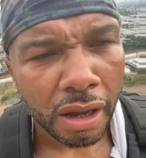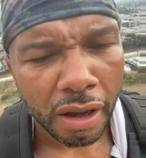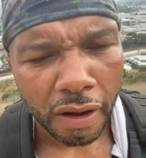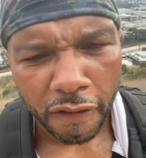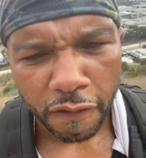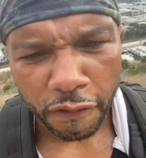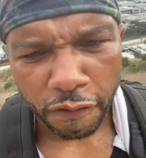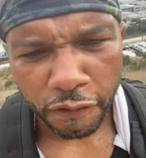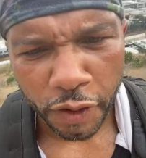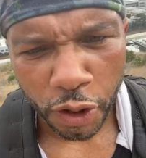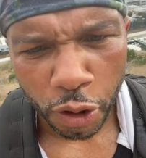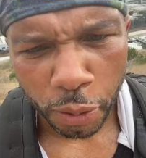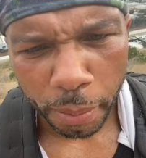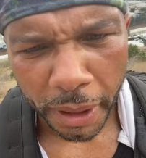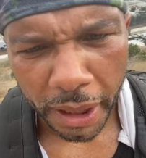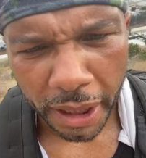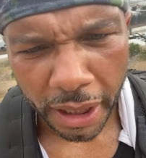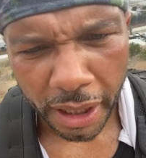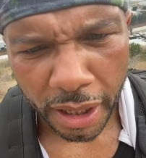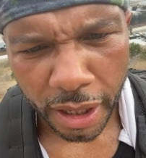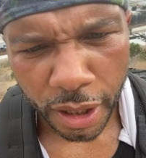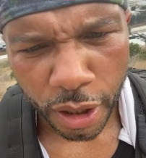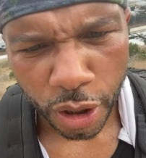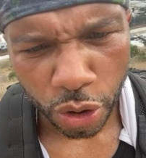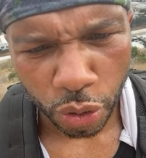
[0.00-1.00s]
filming
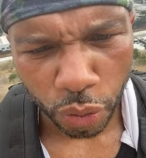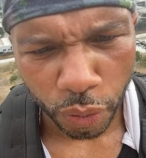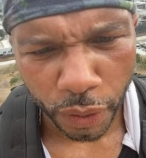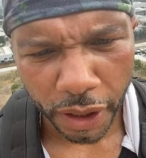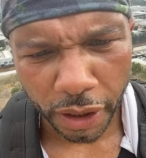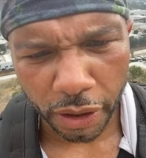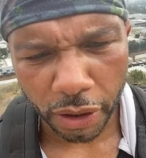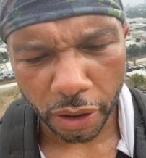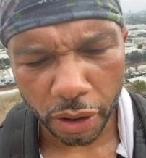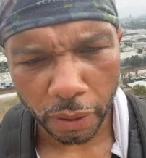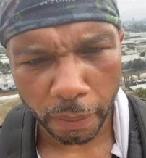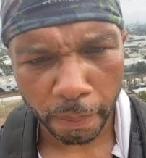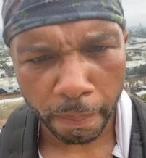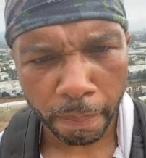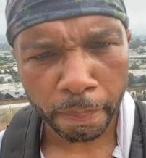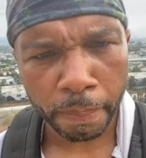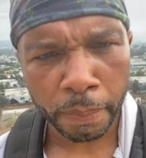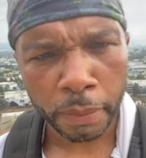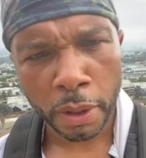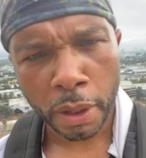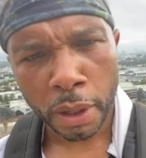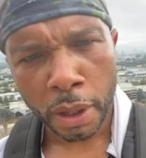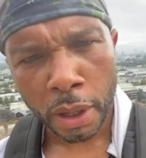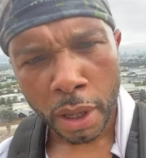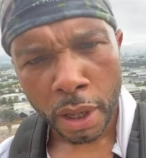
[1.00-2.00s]
the ring girl.
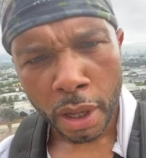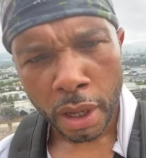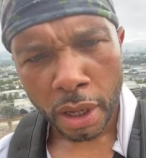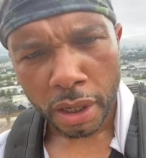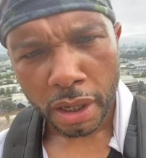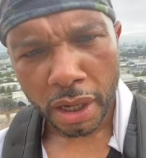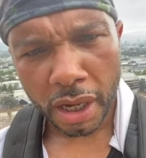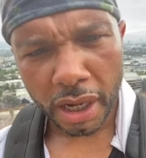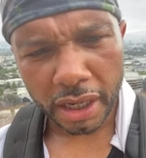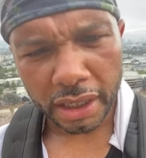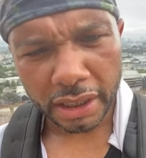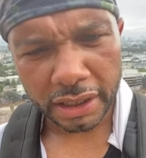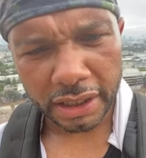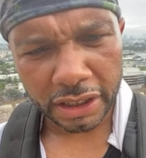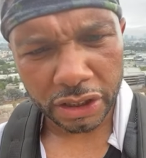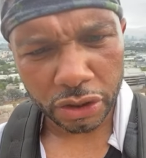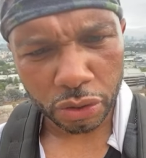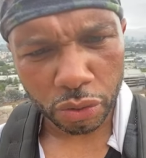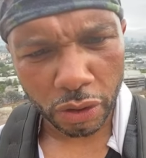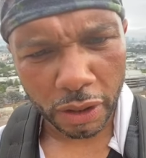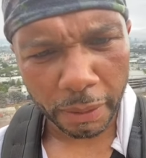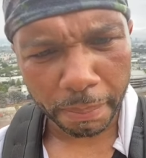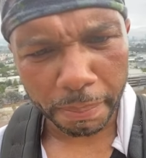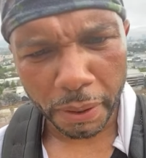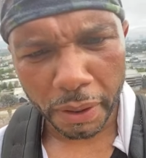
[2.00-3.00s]
Yeah, because he's a
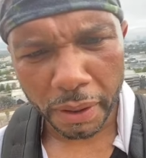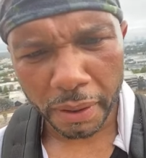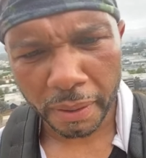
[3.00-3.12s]
creep.